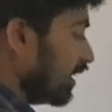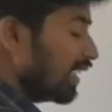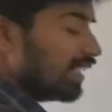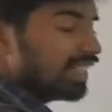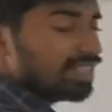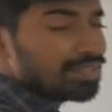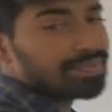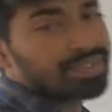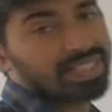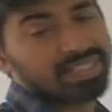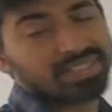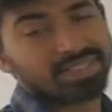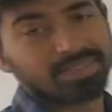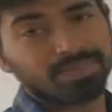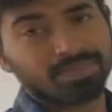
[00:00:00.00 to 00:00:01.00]

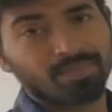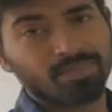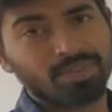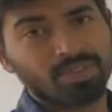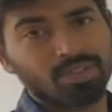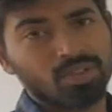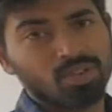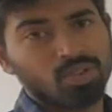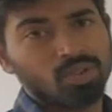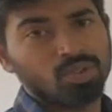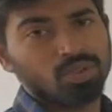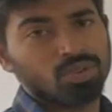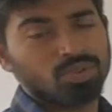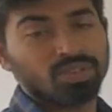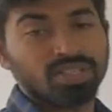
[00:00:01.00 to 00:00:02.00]
distance.
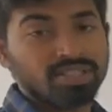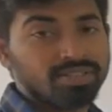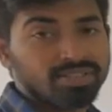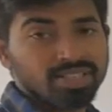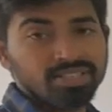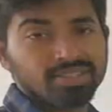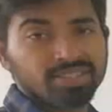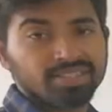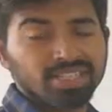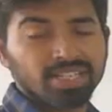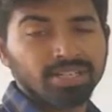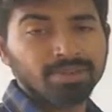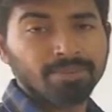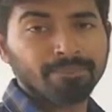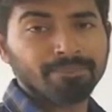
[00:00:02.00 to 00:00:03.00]
So, distance is
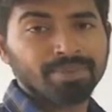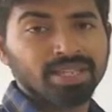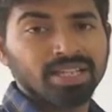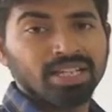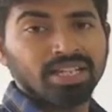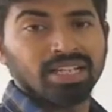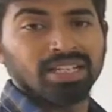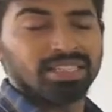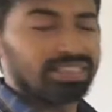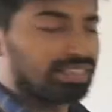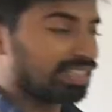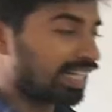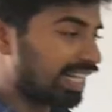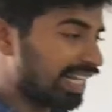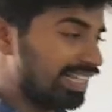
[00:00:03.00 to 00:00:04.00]

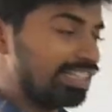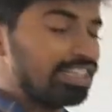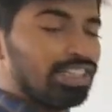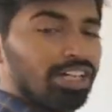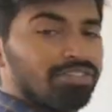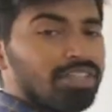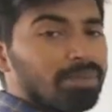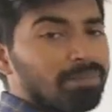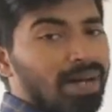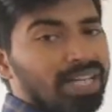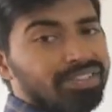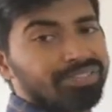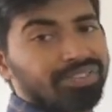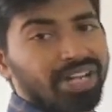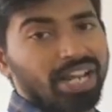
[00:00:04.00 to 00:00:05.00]
the length of the
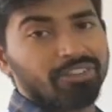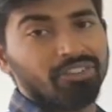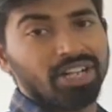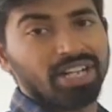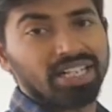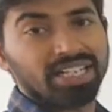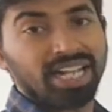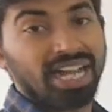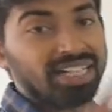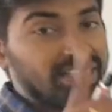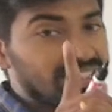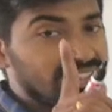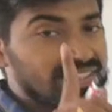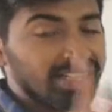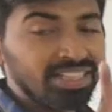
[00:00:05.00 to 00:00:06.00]
path travelled and it
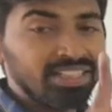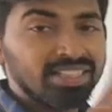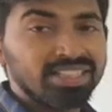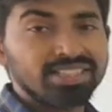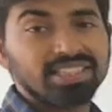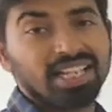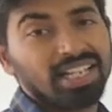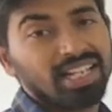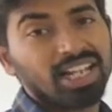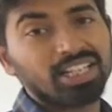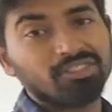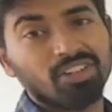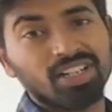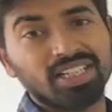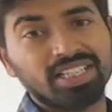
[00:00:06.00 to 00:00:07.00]
is a scalar
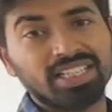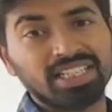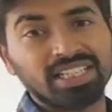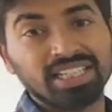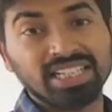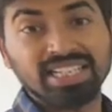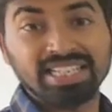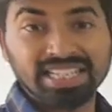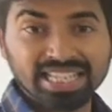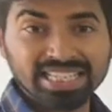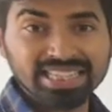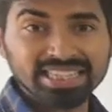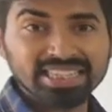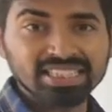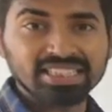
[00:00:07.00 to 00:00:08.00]
quantity.
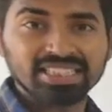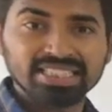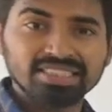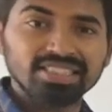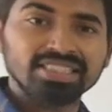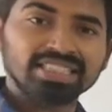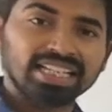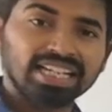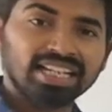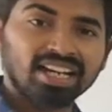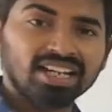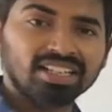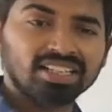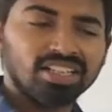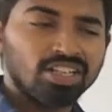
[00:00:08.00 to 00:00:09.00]
Length is a
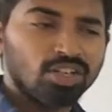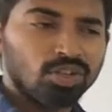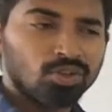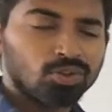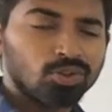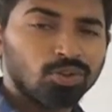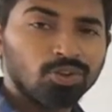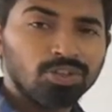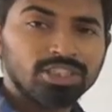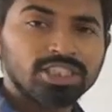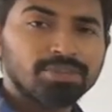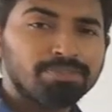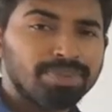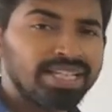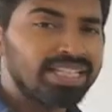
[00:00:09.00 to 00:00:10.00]
scalar. So,
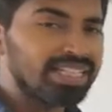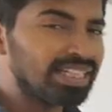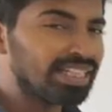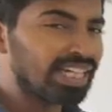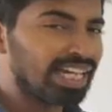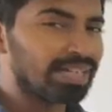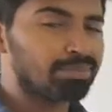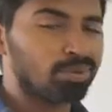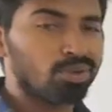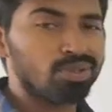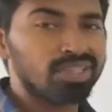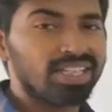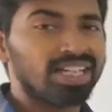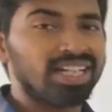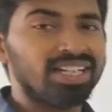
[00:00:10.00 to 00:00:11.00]
speaking about
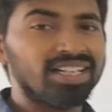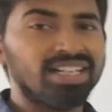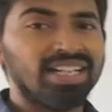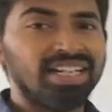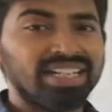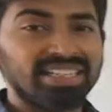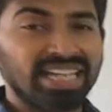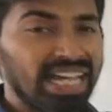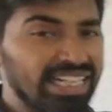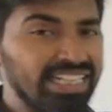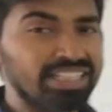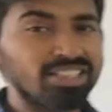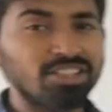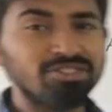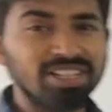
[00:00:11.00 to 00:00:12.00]
the
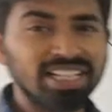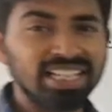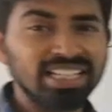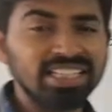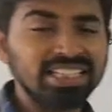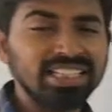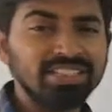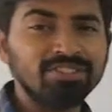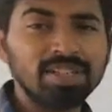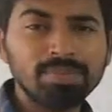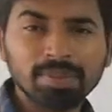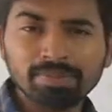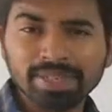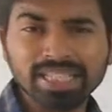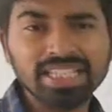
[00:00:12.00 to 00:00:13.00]
direction of the length will be
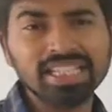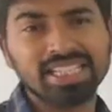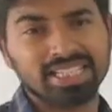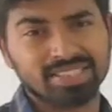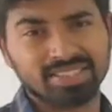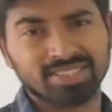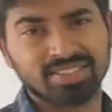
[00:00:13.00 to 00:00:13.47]
meaningless.